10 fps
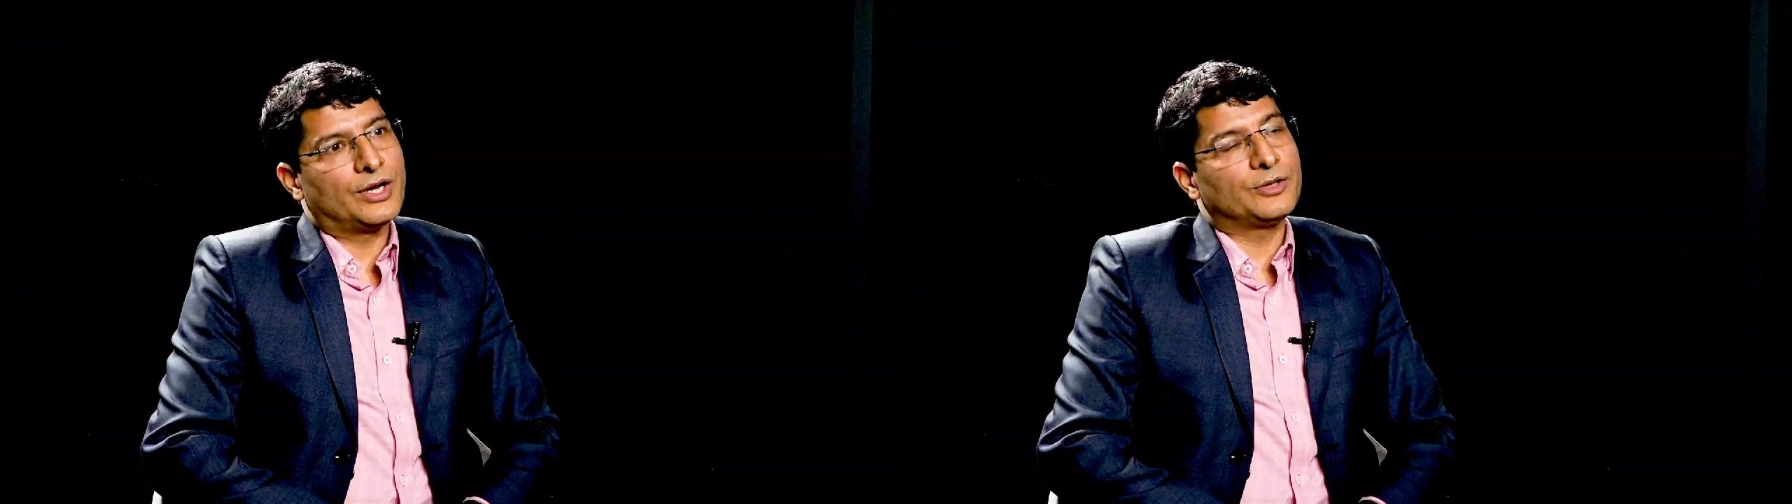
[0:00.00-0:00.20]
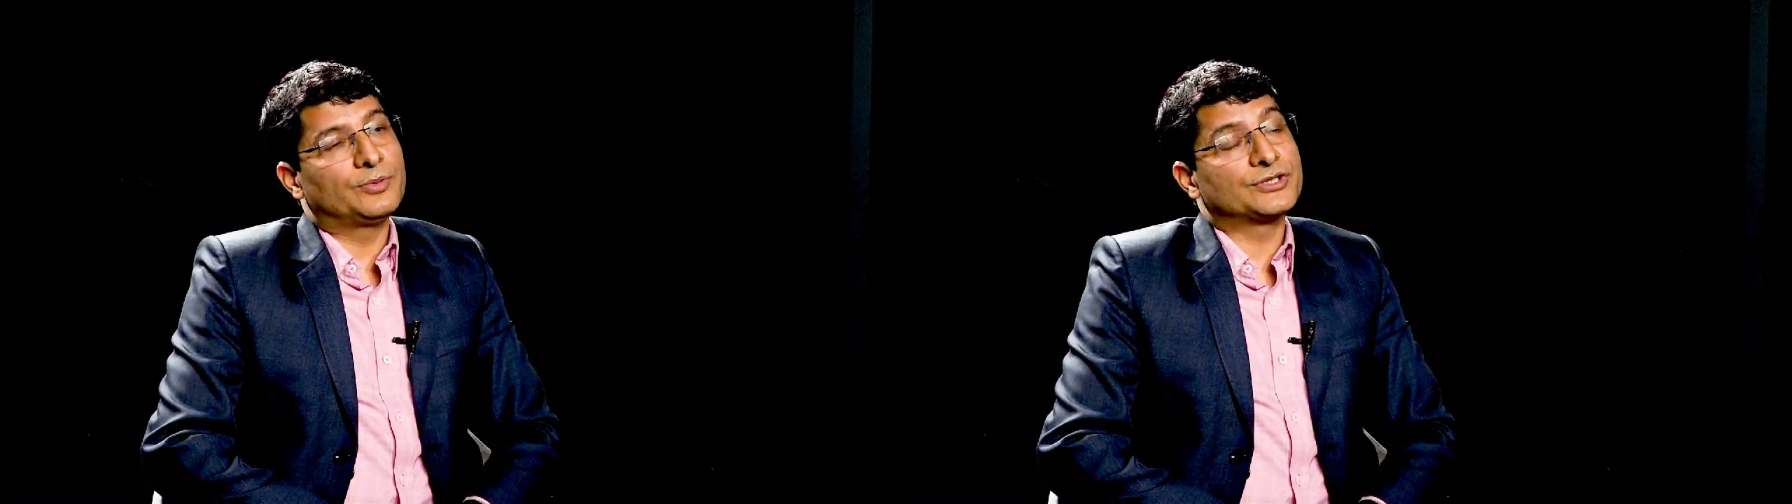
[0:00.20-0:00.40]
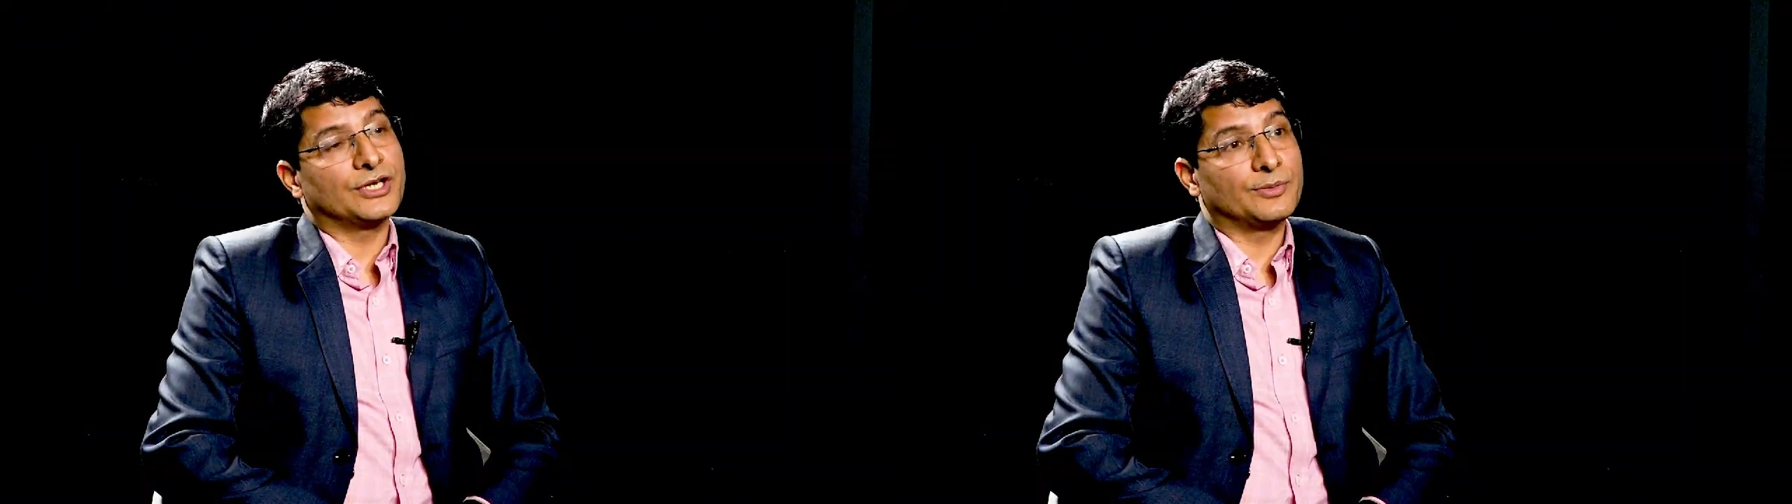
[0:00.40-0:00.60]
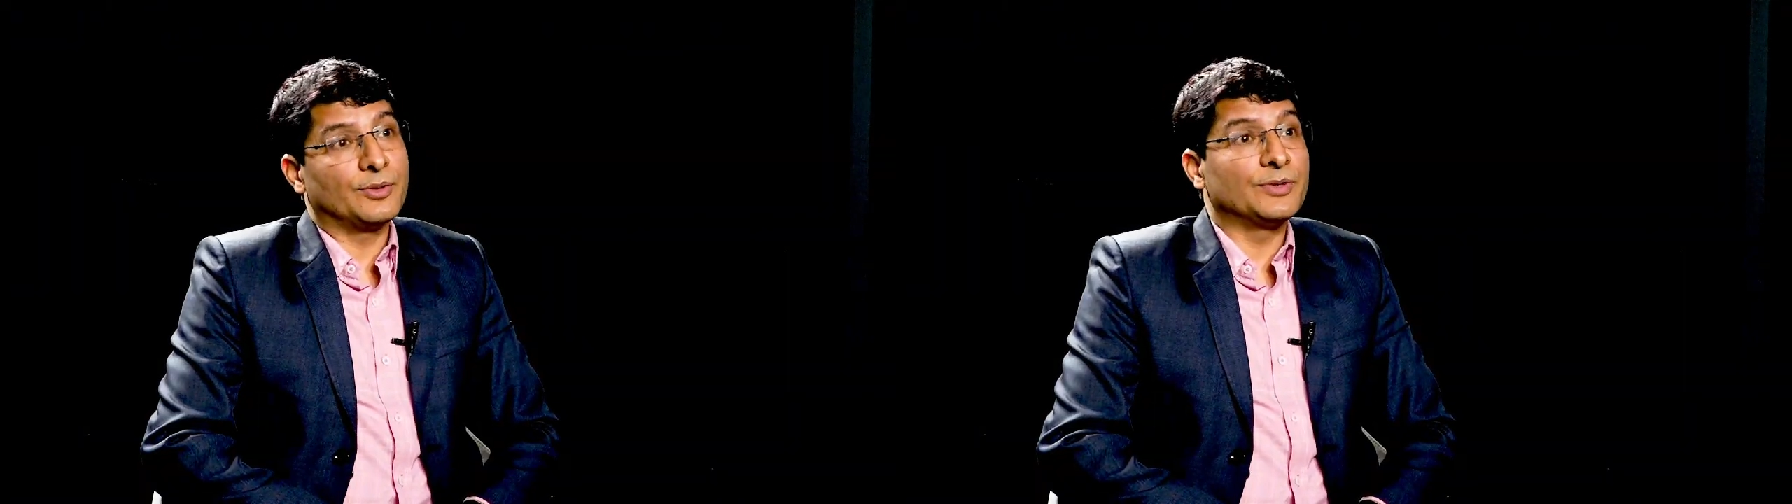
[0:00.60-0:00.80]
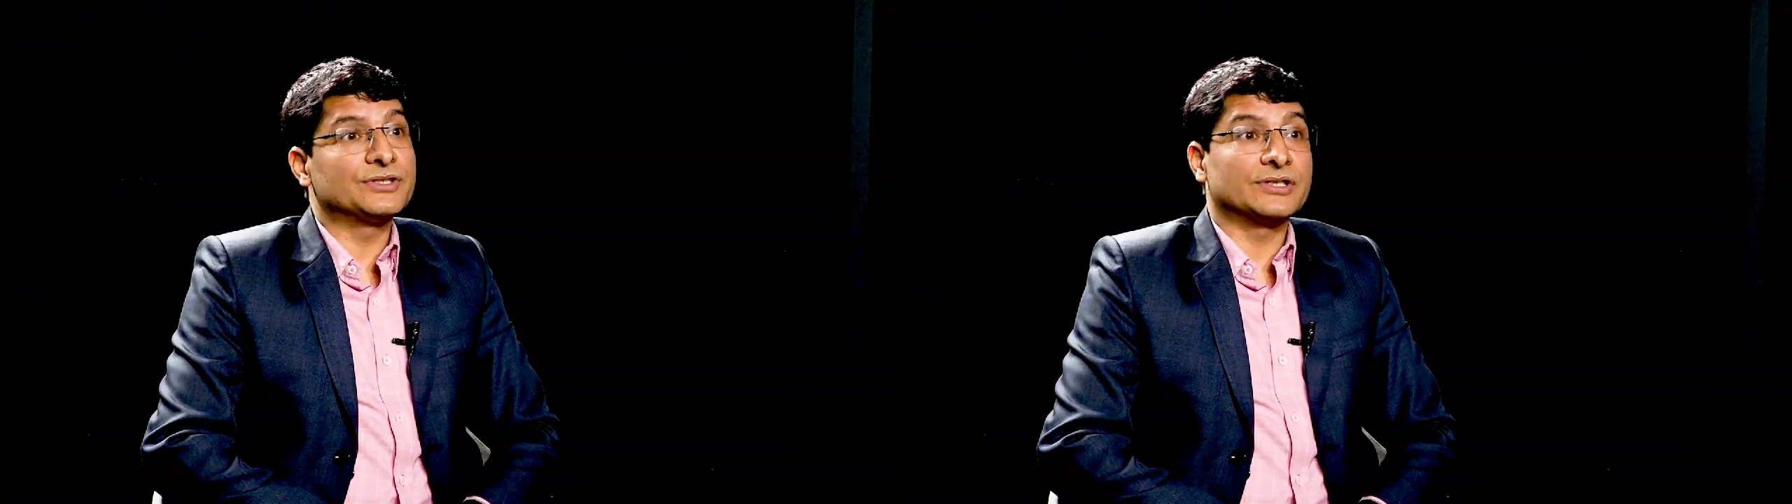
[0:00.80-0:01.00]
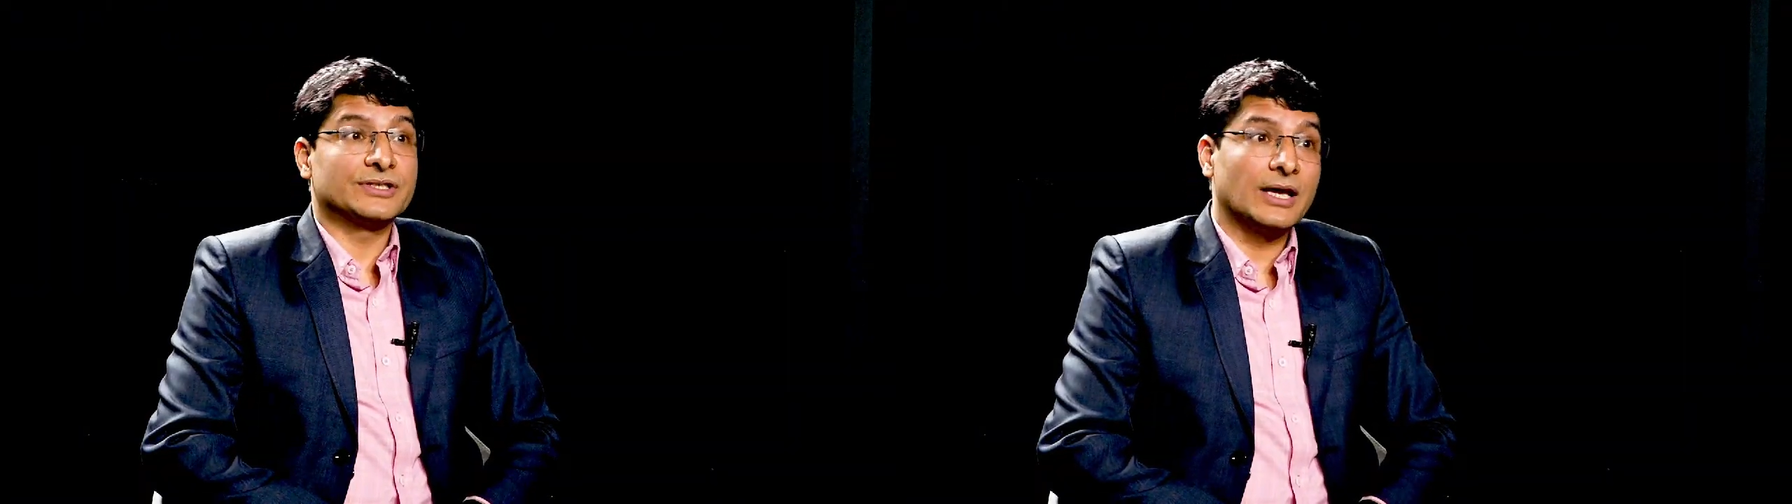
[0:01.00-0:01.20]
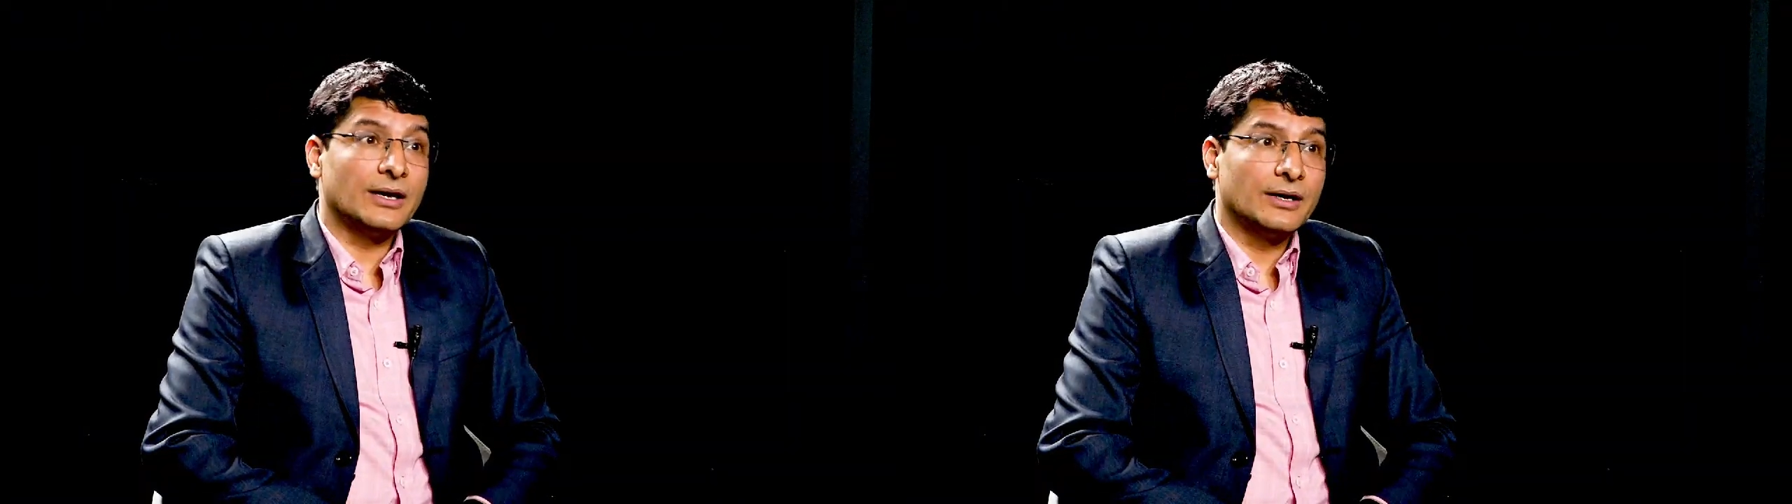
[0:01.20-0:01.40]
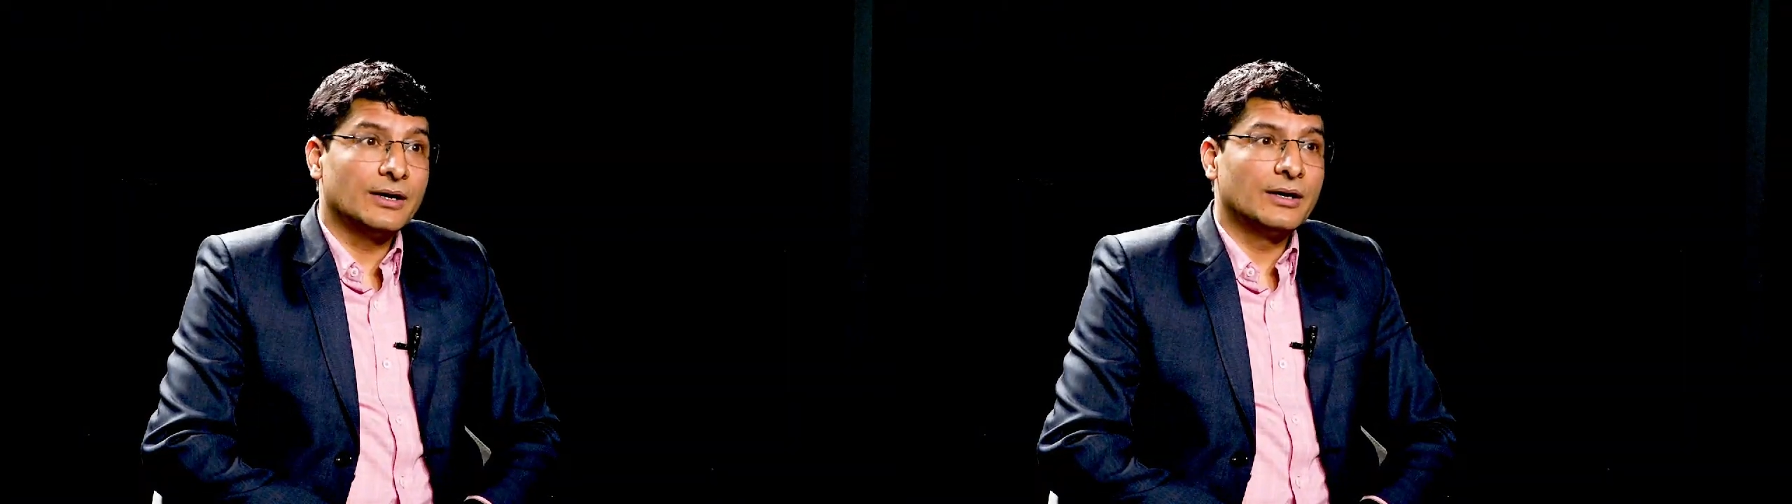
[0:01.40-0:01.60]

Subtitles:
if you set up your business there,